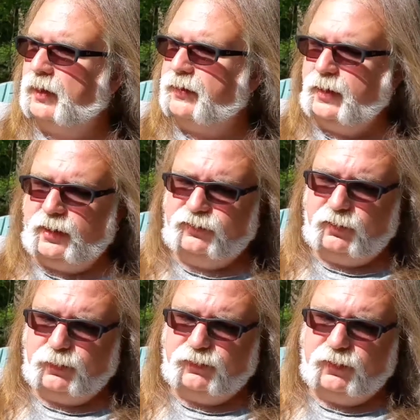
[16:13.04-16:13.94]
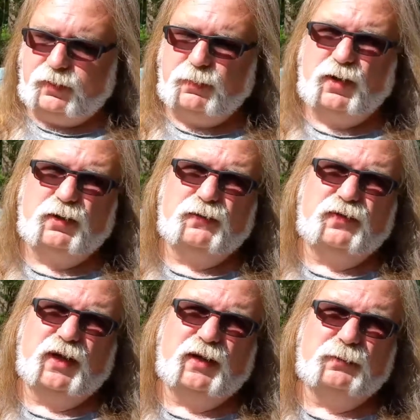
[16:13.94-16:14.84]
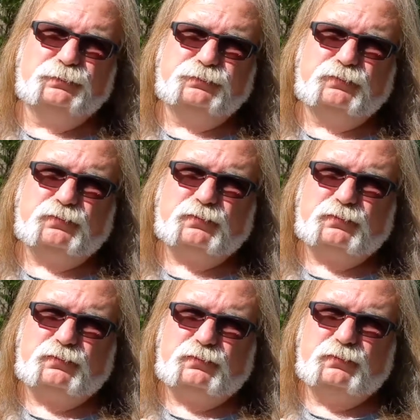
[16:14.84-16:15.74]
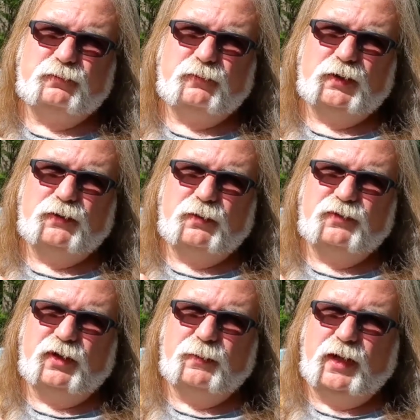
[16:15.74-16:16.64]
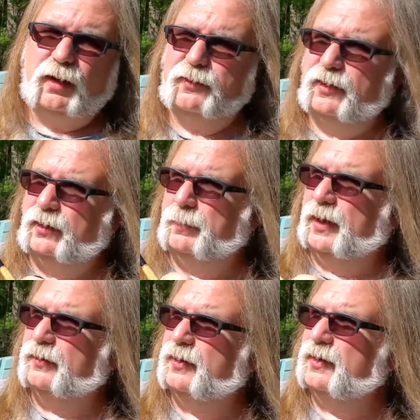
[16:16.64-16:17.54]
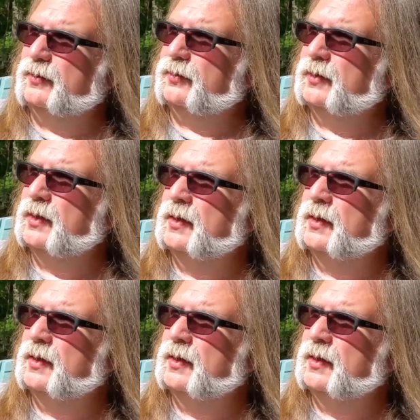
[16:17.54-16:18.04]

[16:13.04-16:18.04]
I think I still prefer the Balkan Flake from Sam Gawith a little better than this.